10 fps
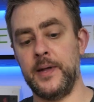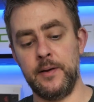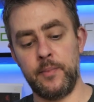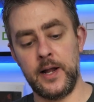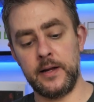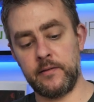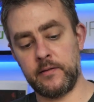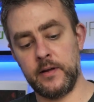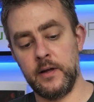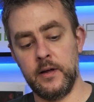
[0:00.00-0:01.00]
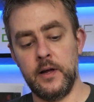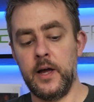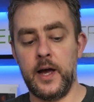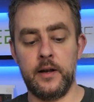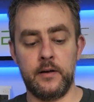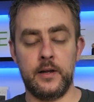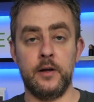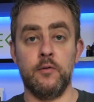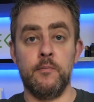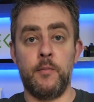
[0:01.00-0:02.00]
that in place, and it
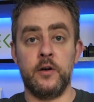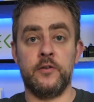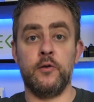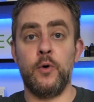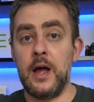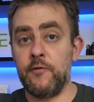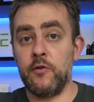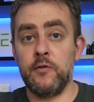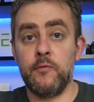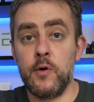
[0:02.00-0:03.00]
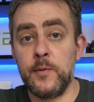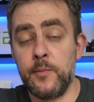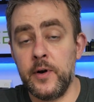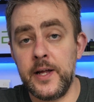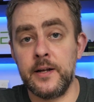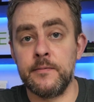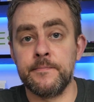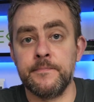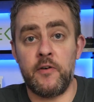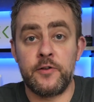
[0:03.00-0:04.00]
will monitor whatever room you put it in.
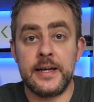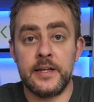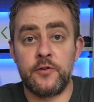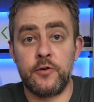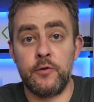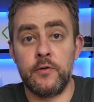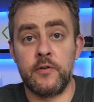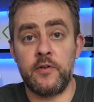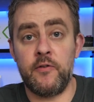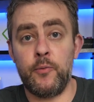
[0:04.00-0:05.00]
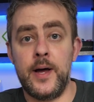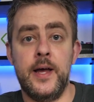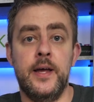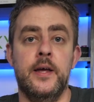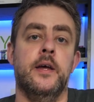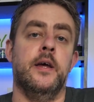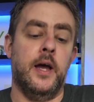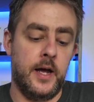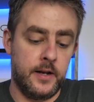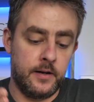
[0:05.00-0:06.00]
Add to the software
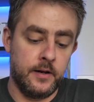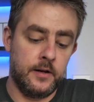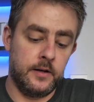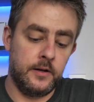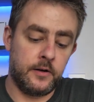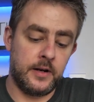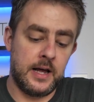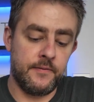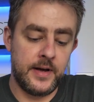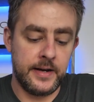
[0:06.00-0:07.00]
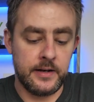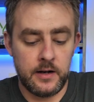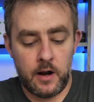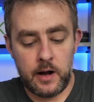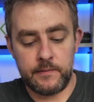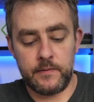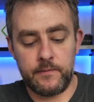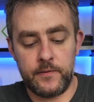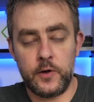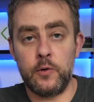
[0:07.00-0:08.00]
and you can have a live
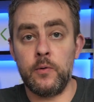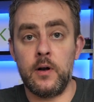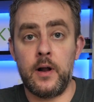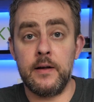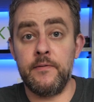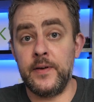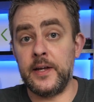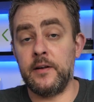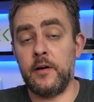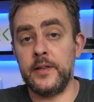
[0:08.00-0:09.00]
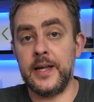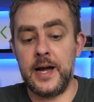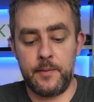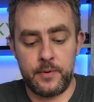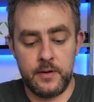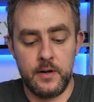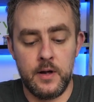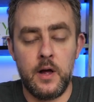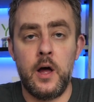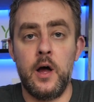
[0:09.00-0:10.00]
view, a live feed on the app
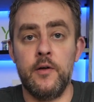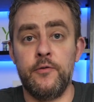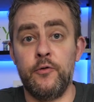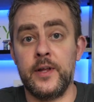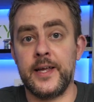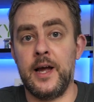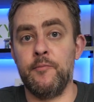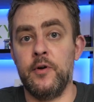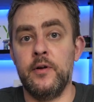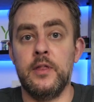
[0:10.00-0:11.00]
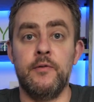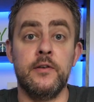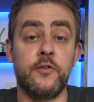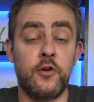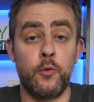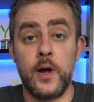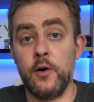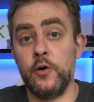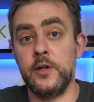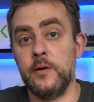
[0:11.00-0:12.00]
through that camera. There is two-way
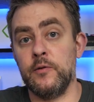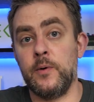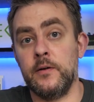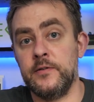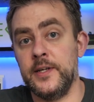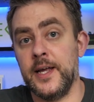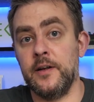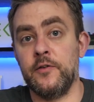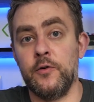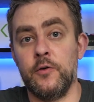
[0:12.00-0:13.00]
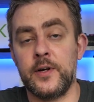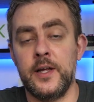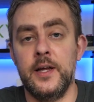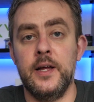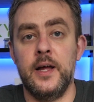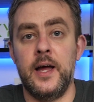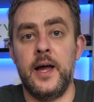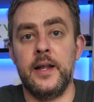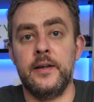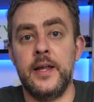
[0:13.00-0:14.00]
audio as well, so you can talk
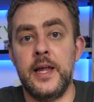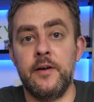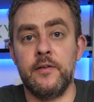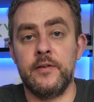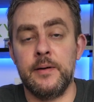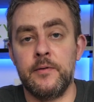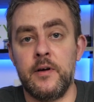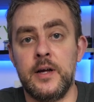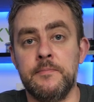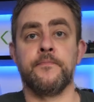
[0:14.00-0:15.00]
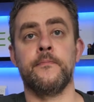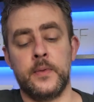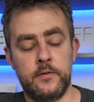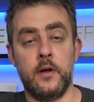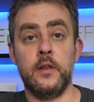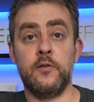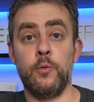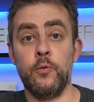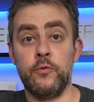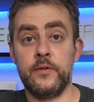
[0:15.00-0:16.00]
and hear at the same time. So this
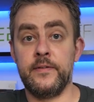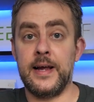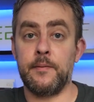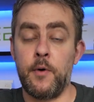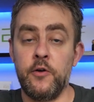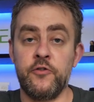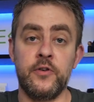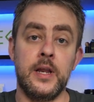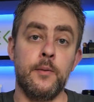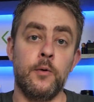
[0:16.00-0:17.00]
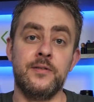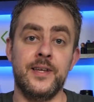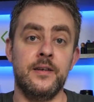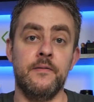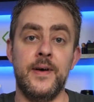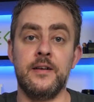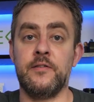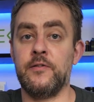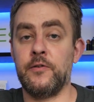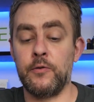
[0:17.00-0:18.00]
will detect motion, and it will send
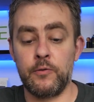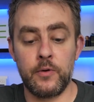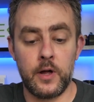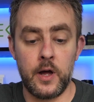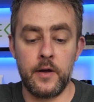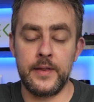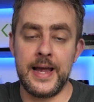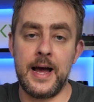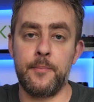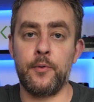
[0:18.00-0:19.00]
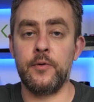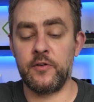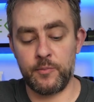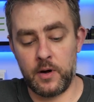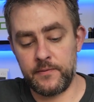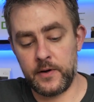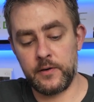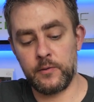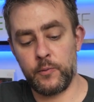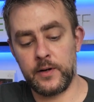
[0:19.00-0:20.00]
events to the app or the
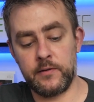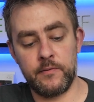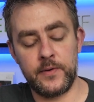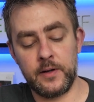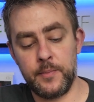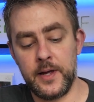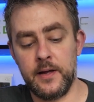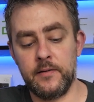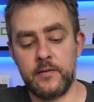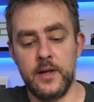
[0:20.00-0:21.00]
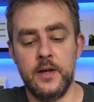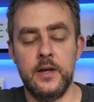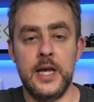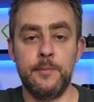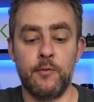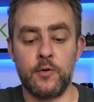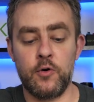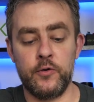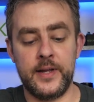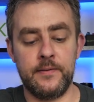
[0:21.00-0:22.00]
smartphone when something appears. It will
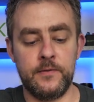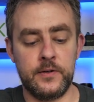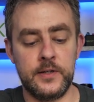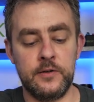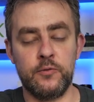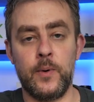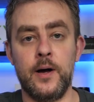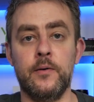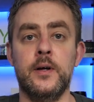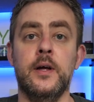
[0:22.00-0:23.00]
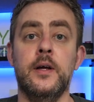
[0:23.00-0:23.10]
record that footage as well.